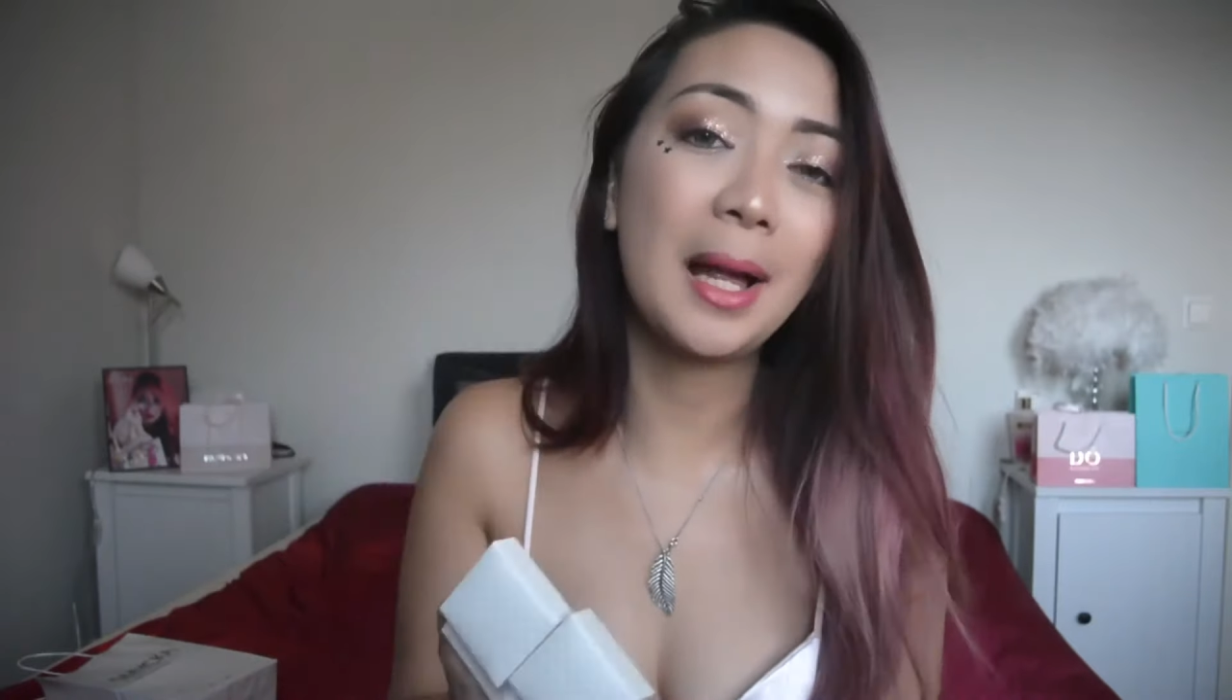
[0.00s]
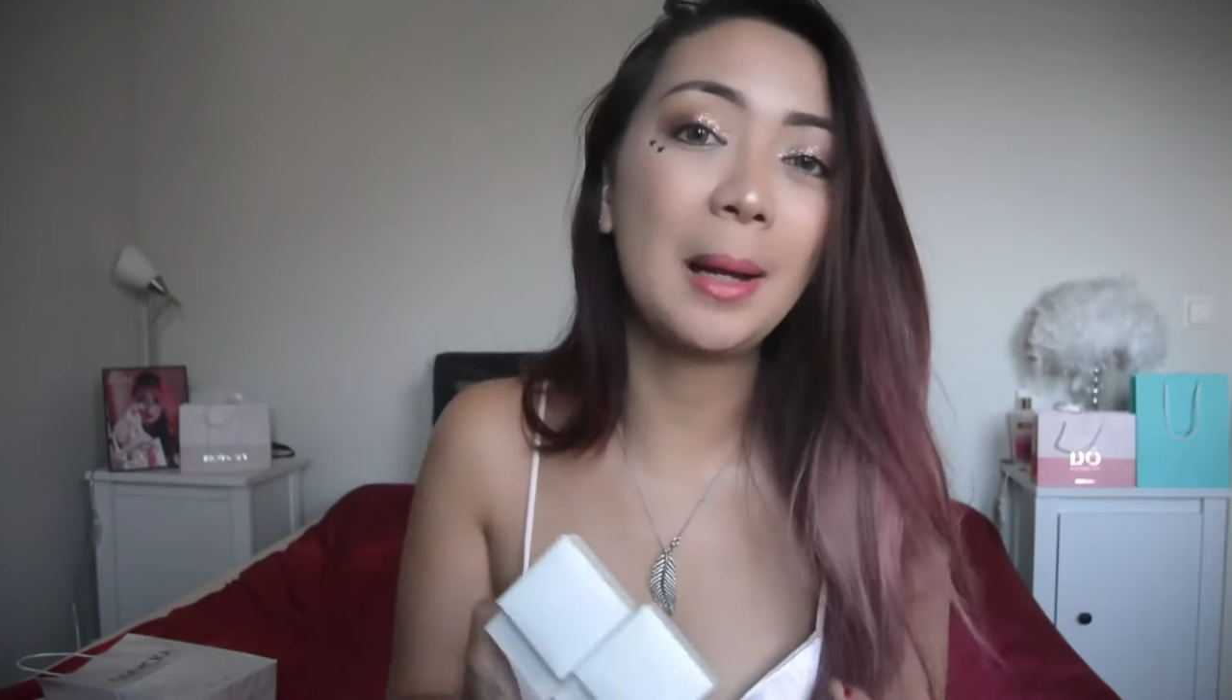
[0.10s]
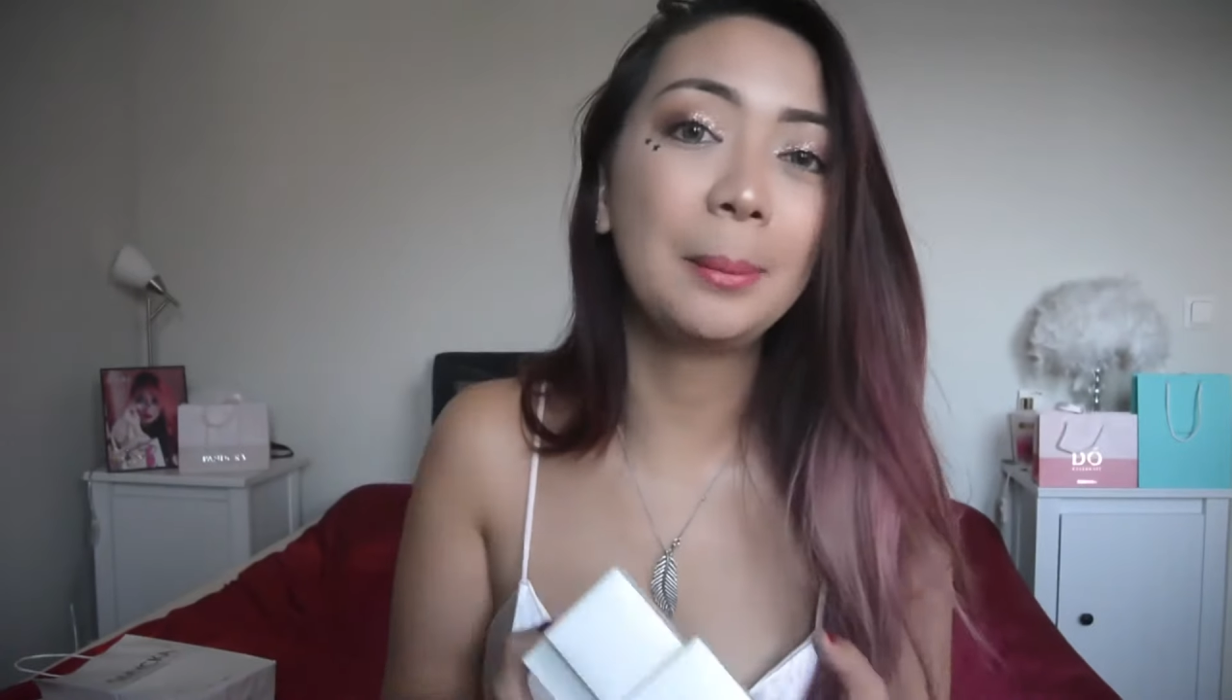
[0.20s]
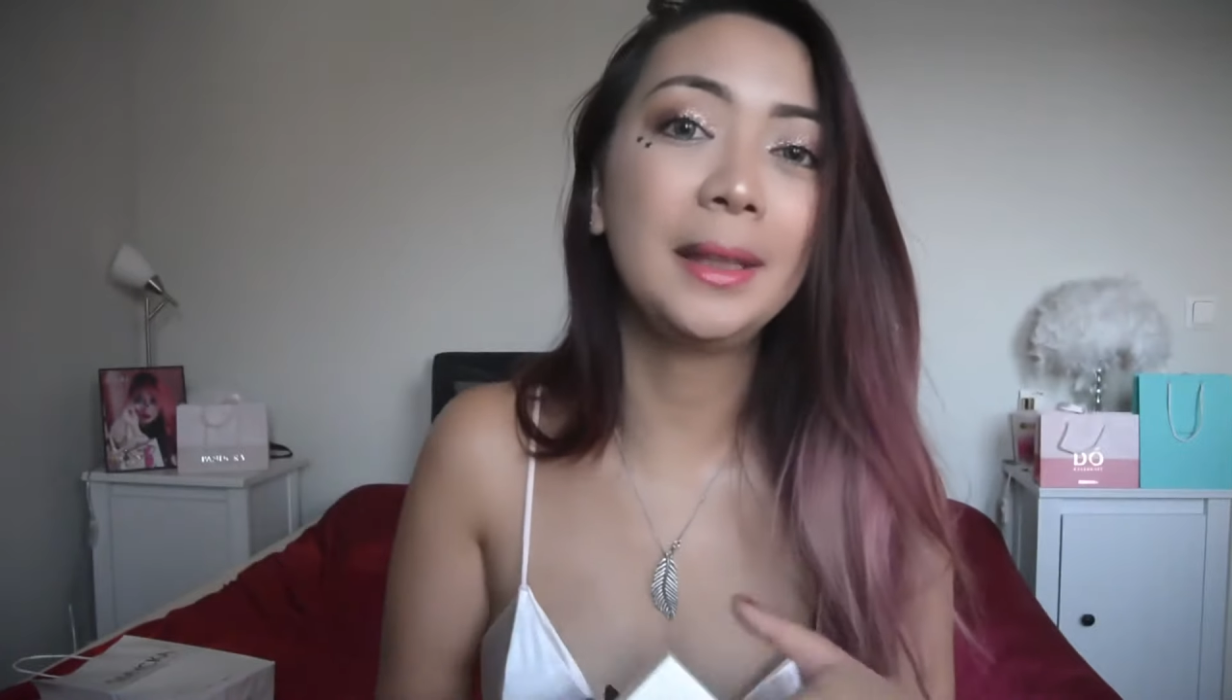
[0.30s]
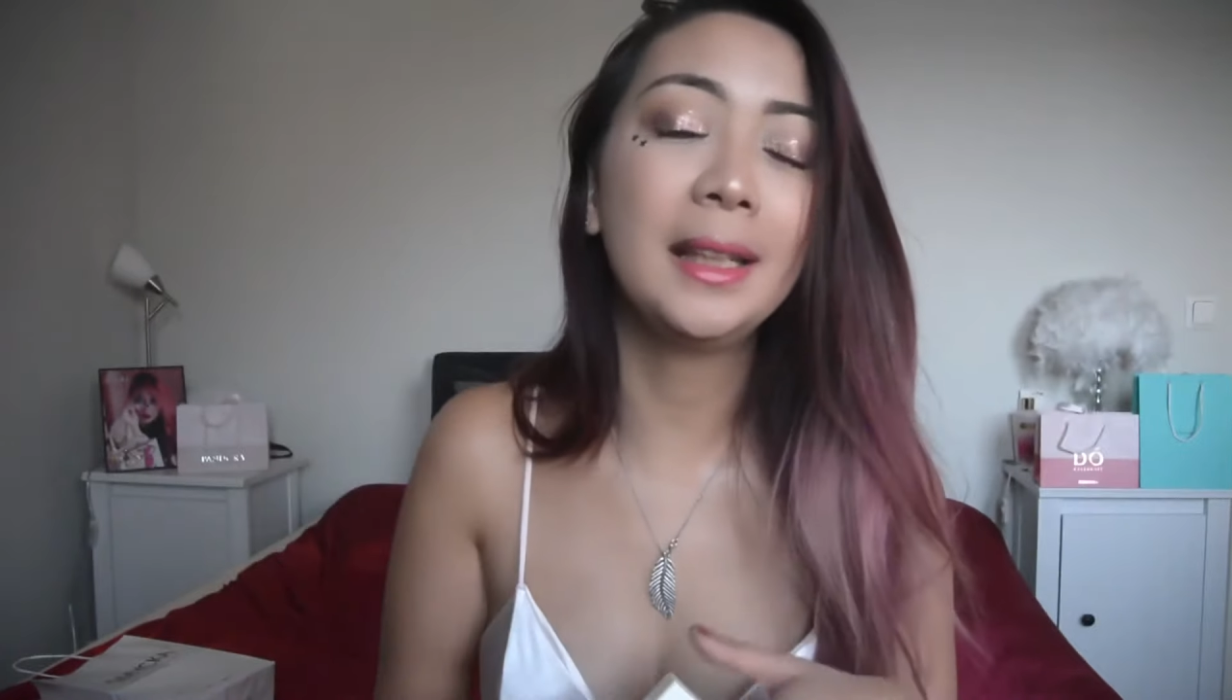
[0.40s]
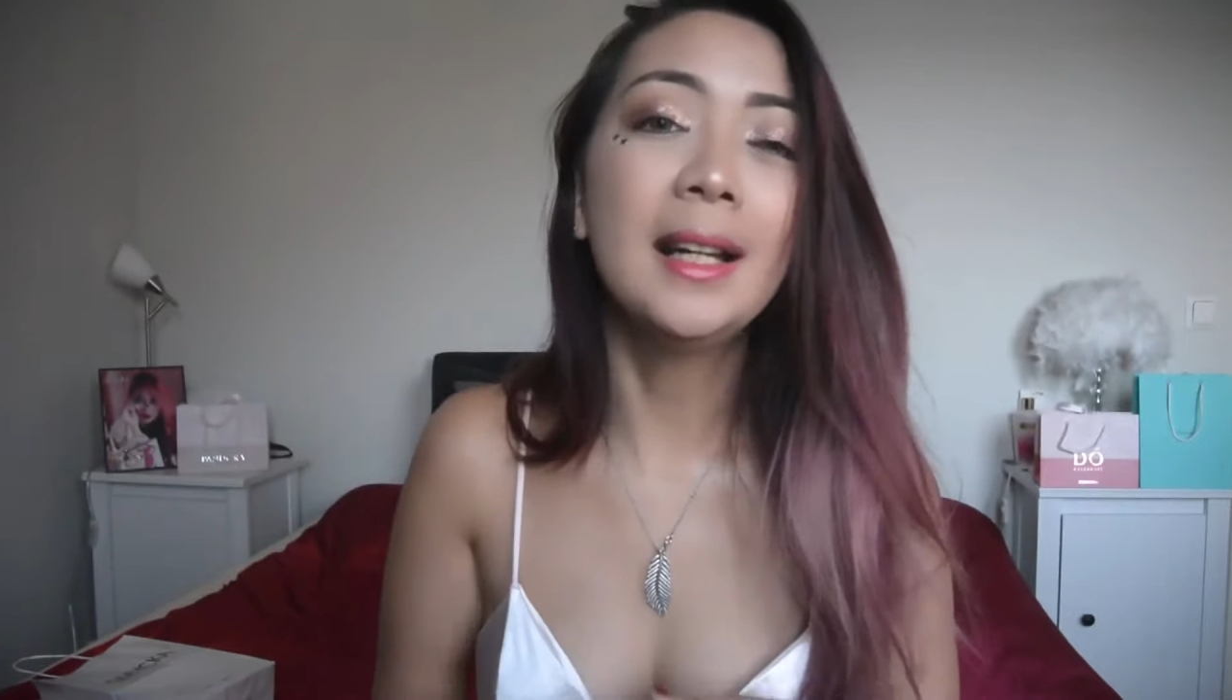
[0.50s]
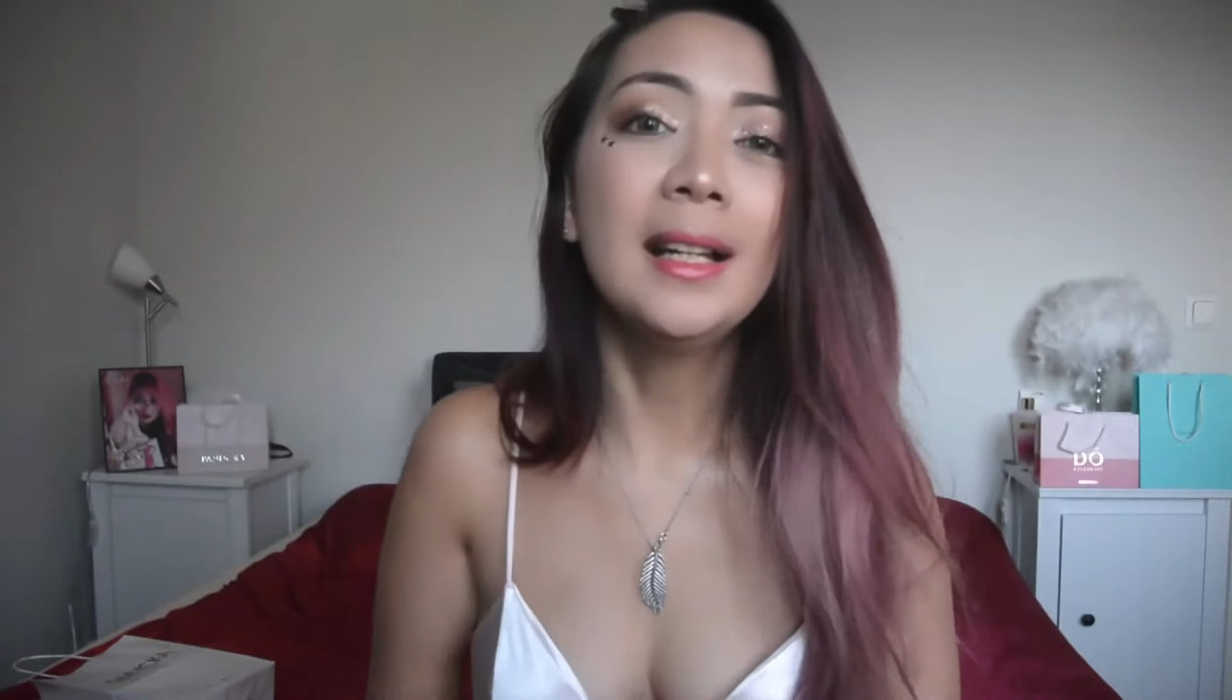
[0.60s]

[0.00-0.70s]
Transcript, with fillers: happy.